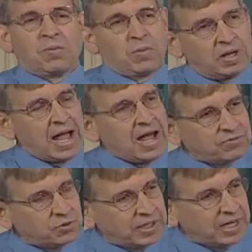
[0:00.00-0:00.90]
Well,
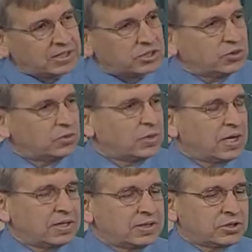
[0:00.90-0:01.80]
after we get
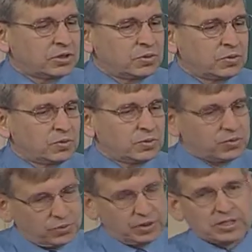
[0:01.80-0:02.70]

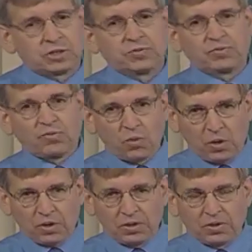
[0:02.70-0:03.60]
through lecture 4,